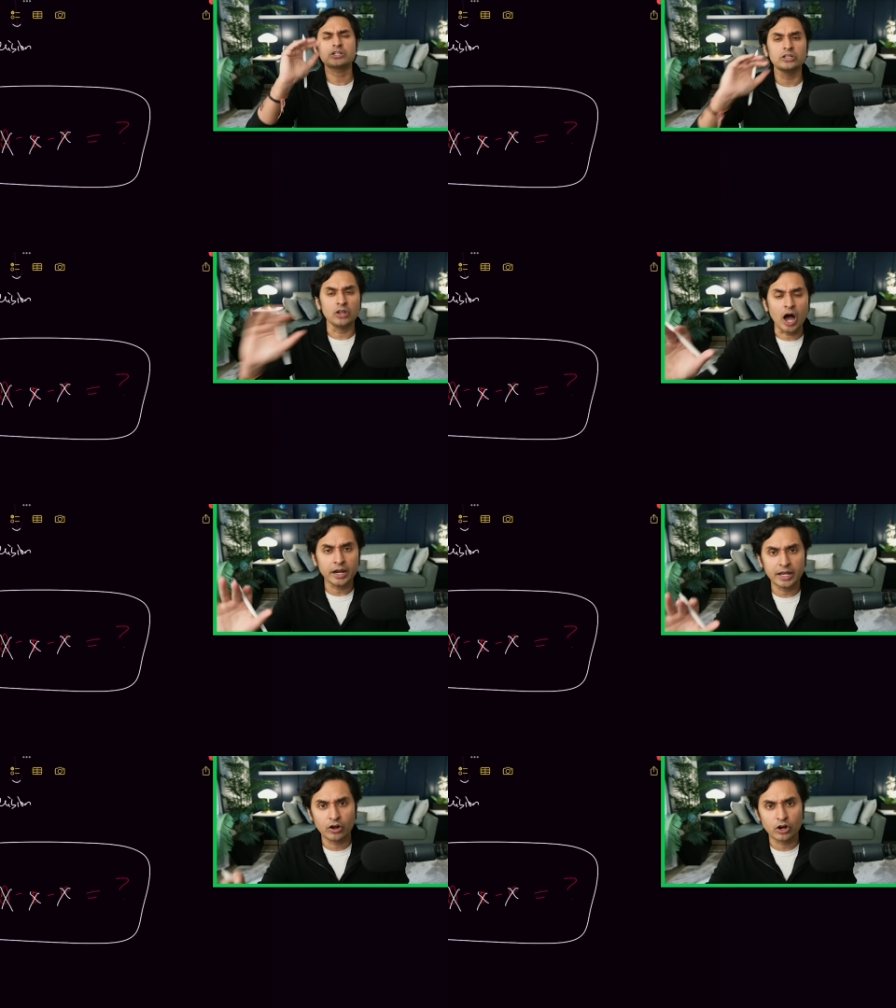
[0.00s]
a lot
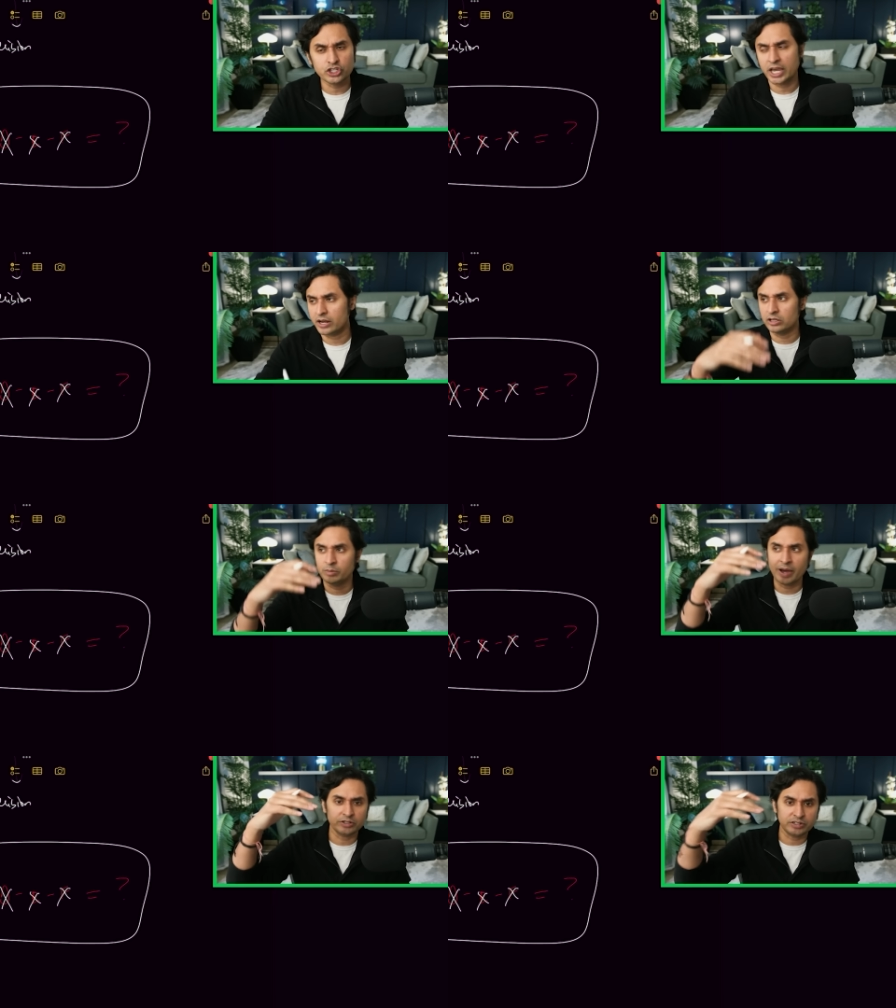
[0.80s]
in our channel
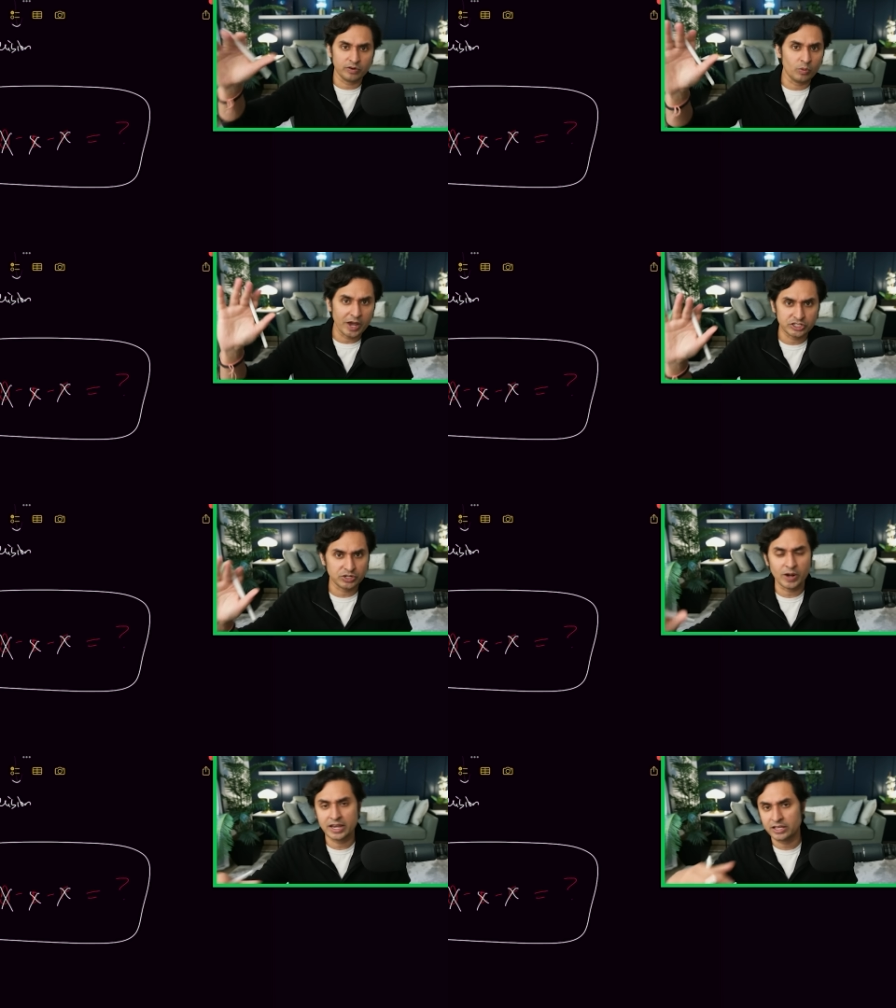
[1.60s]
about different ways to
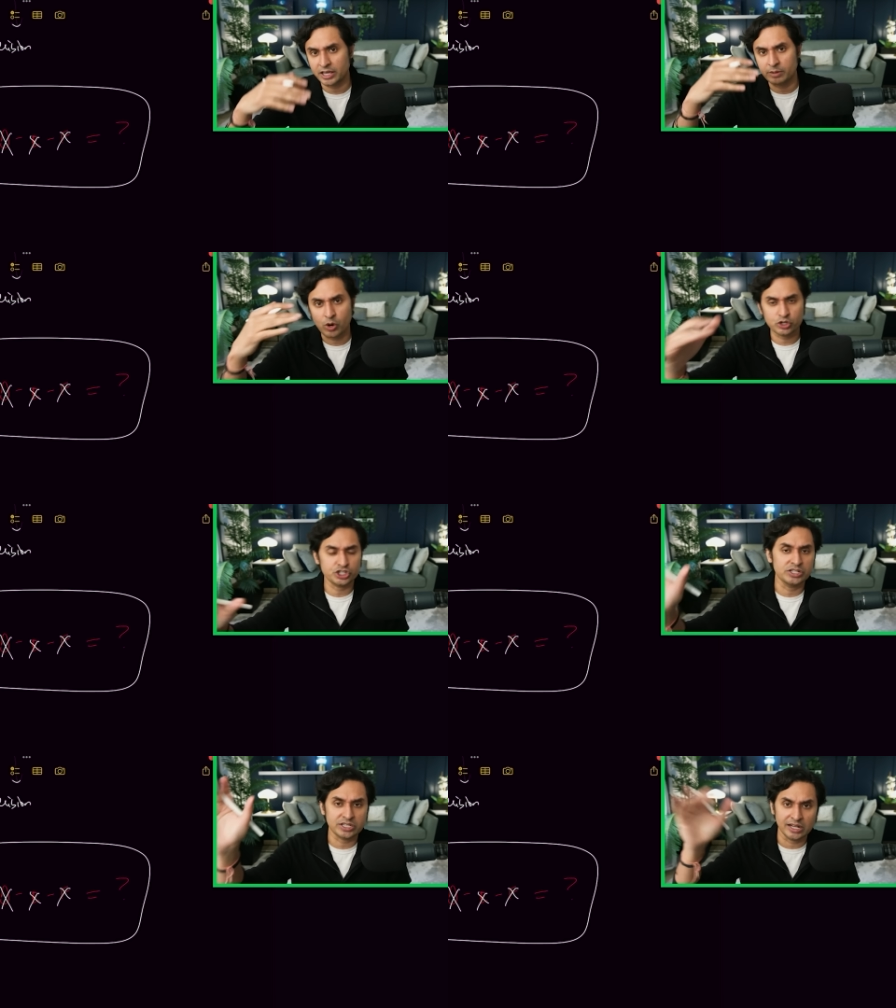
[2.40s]
regulate
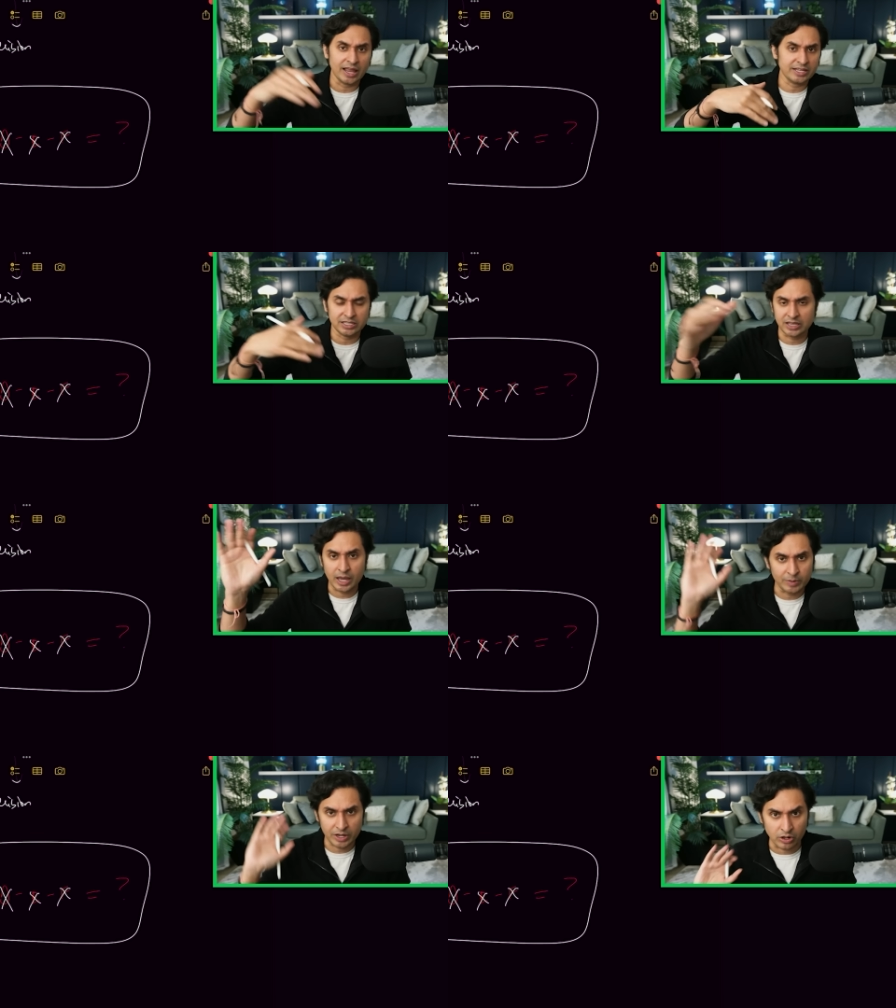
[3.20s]
emotions and
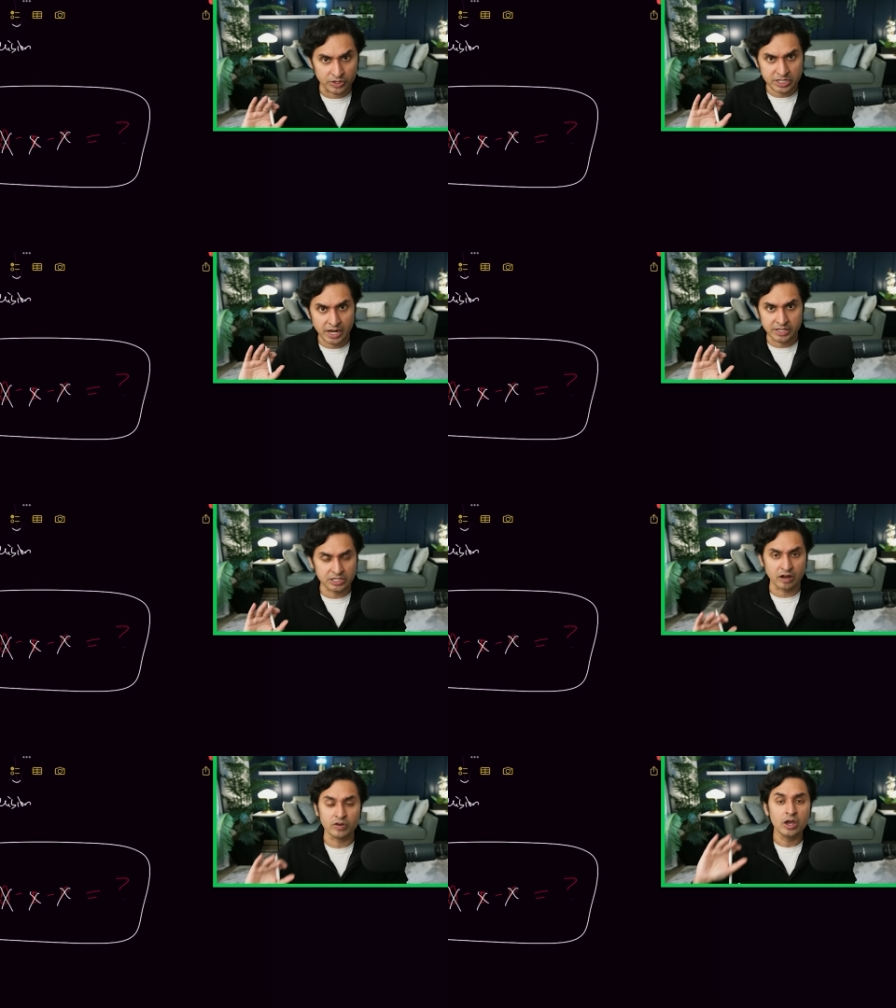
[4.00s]
alexithymia and all this kind of
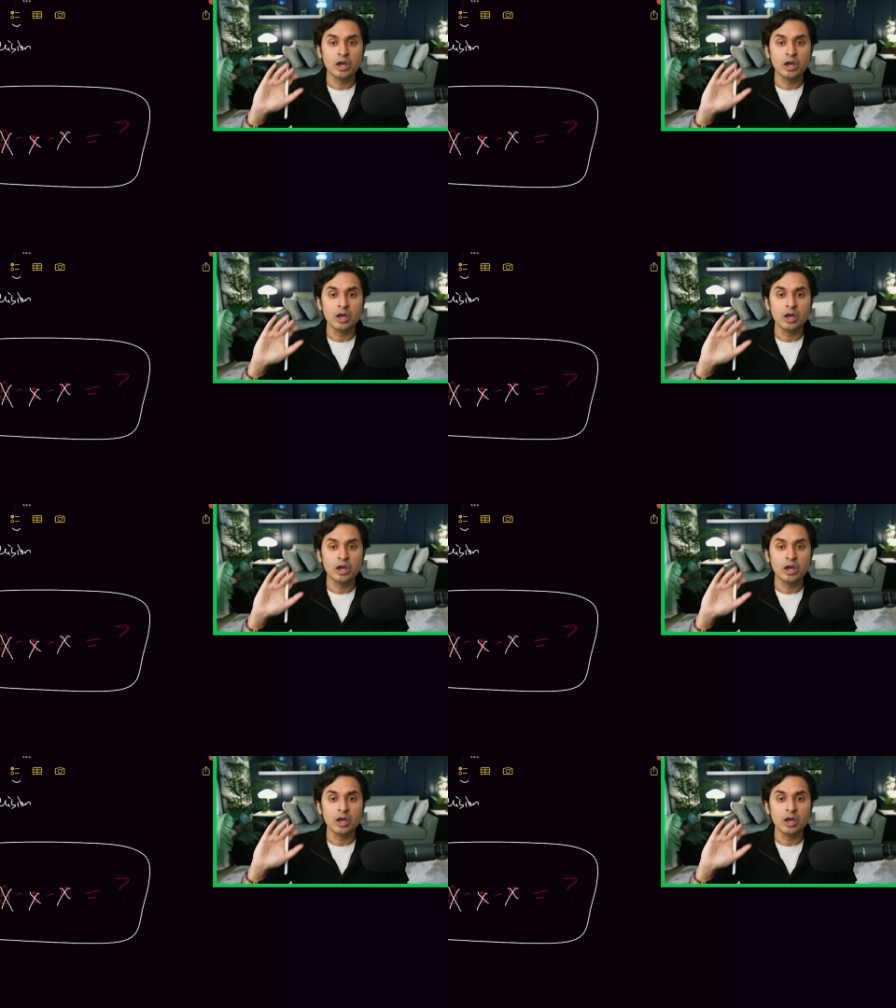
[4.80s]
stuff.